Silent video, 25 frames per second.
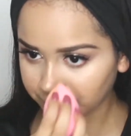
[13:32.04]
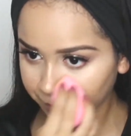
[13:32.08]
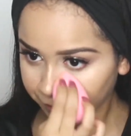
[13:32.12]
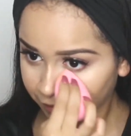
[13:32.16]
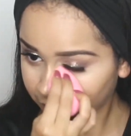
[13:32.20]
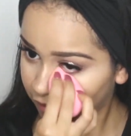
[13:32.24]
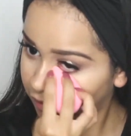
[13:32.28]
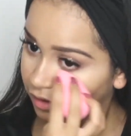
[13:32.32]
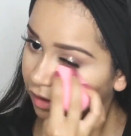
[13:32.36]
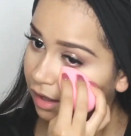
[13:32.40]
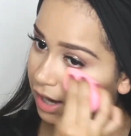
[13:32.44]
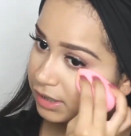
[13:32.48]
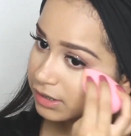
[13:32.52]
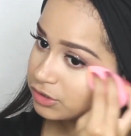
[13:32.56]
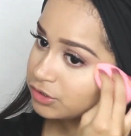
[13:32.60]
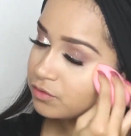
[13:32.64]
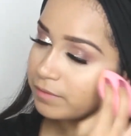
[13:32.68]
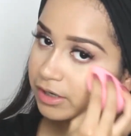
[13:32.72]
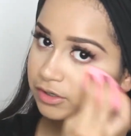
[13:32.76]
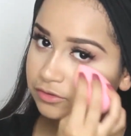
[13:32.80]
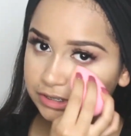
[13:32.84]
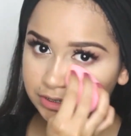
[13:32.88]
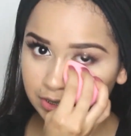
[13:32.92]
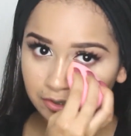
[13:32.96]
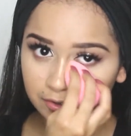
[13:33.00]
There's 3
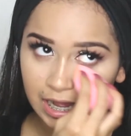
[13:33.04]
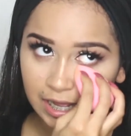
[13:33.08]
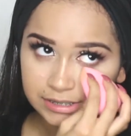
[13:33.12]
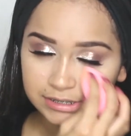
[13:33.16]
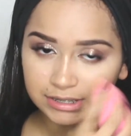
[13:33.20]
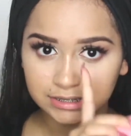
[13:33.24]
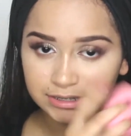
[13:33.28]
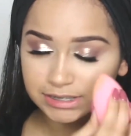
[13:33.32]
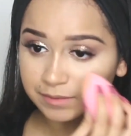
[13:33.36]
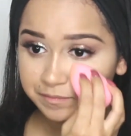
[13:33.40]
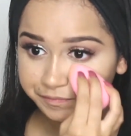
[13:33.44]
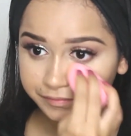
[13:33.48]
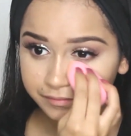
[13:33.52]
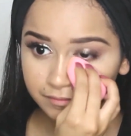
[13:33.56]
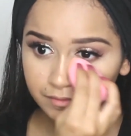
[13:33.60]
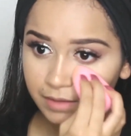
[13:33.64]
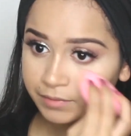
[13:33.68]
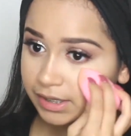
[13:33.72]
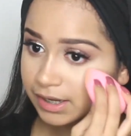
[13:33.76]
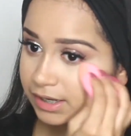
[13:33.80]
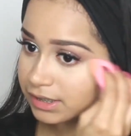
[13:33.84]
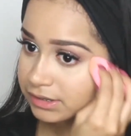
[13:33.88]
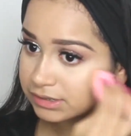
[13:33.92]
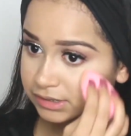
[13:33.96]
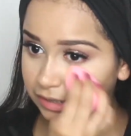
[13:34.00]
books and I
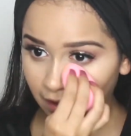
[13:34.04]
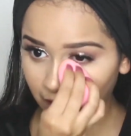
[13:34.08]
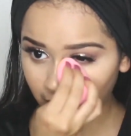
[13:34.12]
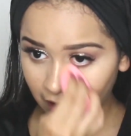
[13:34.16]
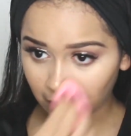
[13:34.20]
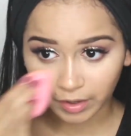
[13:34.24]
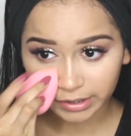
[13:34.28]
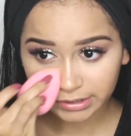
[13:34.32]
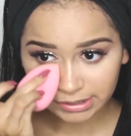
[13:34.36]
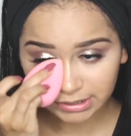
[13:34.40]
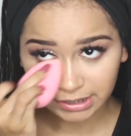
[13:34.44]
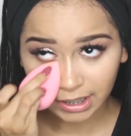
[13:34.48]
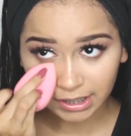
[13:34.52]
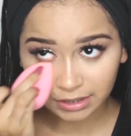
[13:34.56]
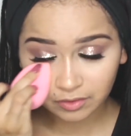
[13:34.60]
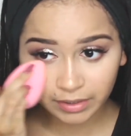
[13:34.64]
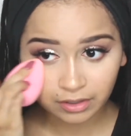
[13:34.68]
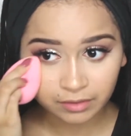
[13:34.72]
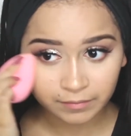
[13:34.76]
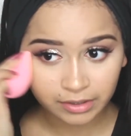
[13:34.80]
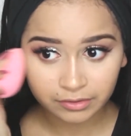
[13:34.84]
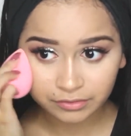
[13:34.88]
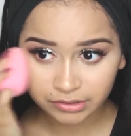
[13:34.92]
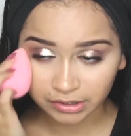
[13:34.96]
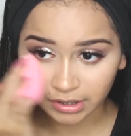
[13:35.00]
just love it. It
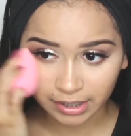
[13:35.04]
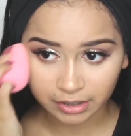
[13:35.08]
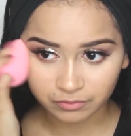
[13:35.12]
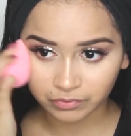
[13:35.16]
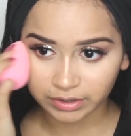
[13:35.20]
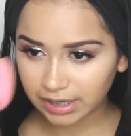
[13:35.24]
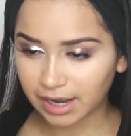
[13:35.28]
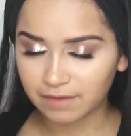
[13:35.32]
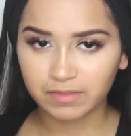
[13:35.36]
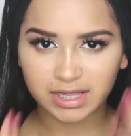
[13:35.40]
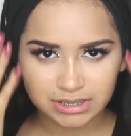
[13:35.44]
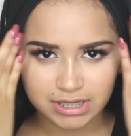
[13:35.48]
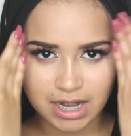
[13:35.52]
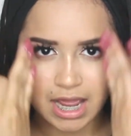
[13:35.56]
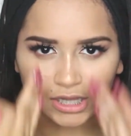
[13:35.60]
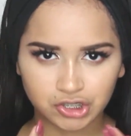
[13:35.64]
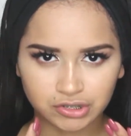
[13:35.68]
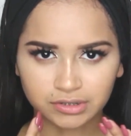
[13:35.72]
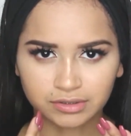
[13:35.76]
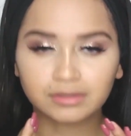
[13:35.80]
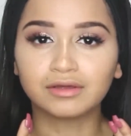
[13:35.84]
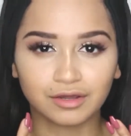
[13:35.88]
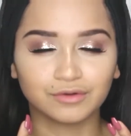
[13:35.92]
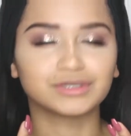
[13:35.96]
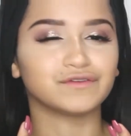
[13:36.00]
involves
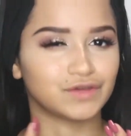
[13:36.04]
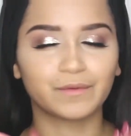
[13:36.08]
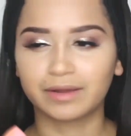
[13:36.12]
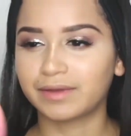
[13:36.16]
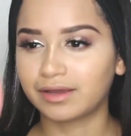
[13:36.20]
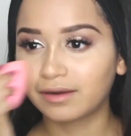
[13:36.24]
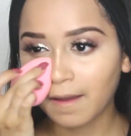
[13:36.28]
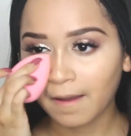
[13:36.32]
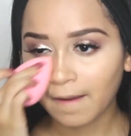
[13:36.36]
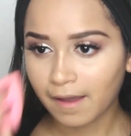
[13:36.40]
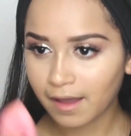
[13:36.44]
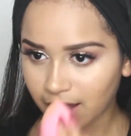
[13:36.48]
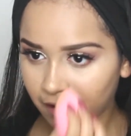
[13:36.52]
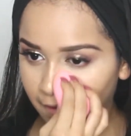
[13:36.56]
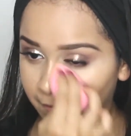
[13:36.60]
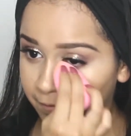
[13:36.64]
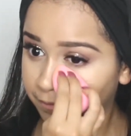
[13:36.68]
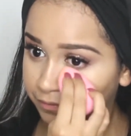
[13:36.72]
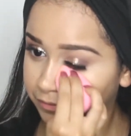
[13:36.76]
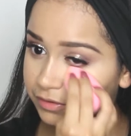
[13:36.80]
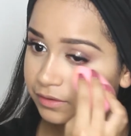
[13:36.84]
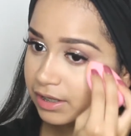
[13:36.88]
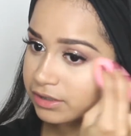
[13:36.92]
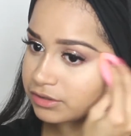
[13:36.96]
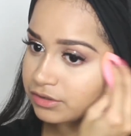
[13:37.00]
everything that I
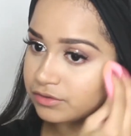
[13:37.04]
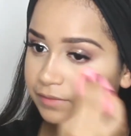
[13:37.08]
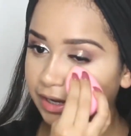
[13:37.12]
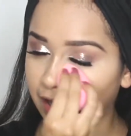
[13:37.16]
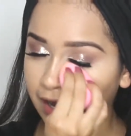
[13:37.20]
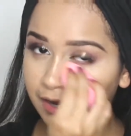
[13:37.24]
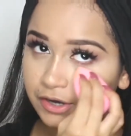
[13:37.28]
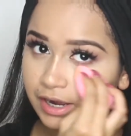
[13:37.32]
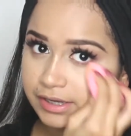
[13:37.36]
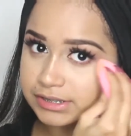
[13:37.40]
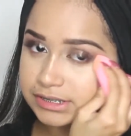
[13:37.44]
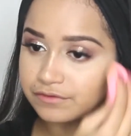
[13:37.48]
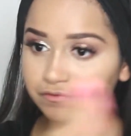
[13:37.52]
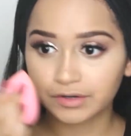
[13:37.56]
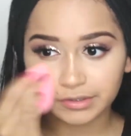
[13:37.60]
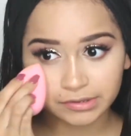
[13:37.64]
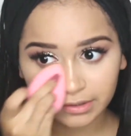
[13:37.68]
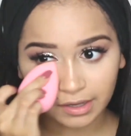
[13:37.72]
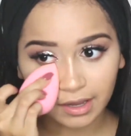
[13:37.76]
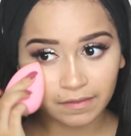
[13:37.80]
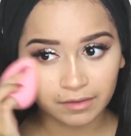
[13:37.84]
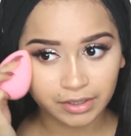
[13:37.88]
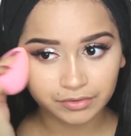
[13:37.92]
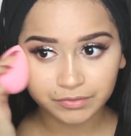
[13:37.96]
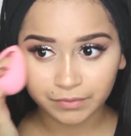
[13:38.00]
like in a book, you know,
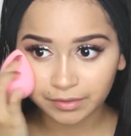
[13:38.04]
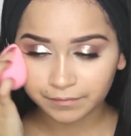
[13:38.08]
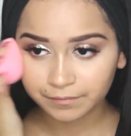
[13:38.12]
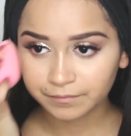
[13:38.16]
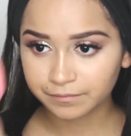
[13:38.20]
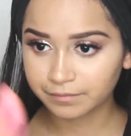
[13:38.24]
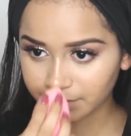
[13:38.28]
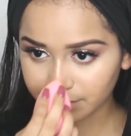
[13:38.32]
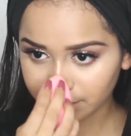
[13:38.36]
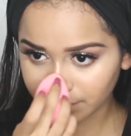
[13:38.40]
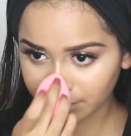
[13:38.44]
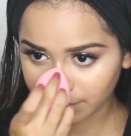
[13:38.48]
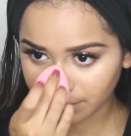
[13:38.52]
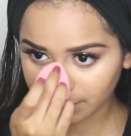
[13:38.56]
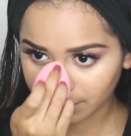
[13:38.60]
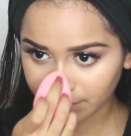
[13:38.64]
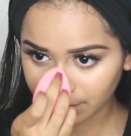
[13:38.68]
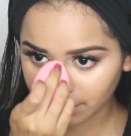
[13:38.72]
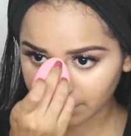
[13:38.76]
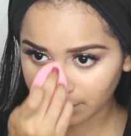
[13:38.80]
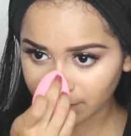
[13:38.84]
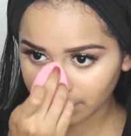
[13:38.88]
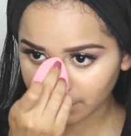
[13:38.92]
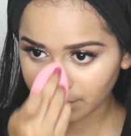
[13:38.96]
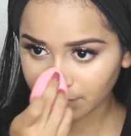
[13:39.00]
mystery,
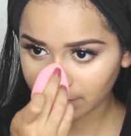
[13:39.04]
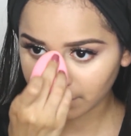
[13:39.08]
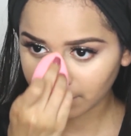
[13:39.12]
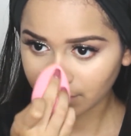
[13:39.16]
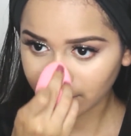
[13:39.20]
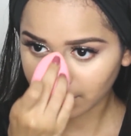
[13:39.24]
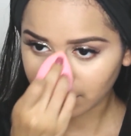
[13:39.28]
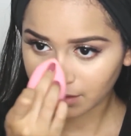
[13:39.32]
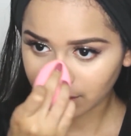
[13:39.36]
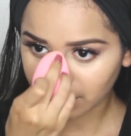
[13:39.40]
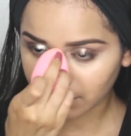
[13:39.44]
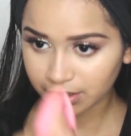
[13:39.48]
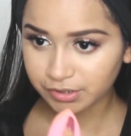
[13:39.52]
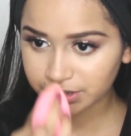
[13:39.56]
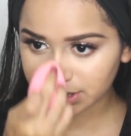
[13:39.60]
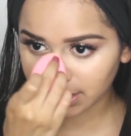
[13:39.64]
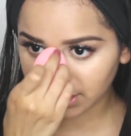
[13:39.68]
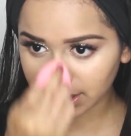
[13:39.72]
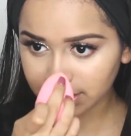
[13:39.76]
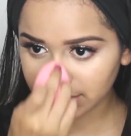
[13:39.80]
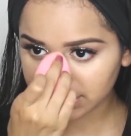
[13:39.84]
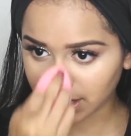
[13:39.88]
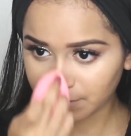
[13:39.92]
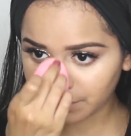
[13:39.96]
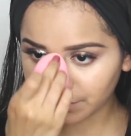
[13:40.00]
suspense,
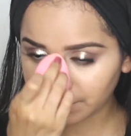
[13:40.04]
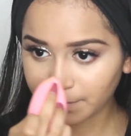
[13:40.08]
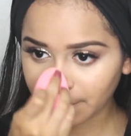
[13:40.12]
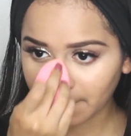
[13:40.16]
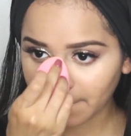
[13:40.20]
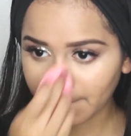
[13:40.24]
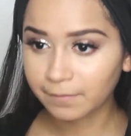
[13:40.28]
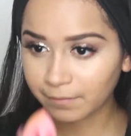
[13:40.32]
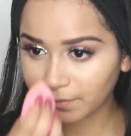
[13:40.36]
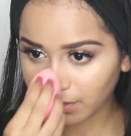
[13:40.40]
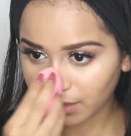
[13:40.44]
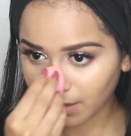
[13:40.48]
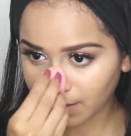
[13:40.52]
romance.